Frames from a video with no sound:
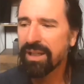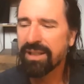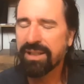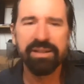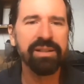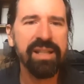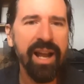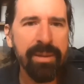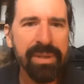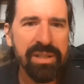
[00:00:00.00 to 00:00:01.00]

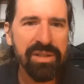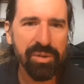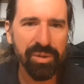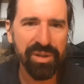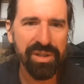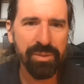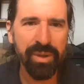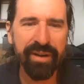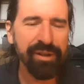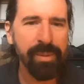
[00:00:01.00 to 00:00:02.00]
psilocybin stores
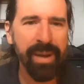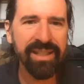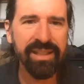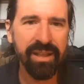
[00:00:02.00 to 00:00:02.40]
where everybody can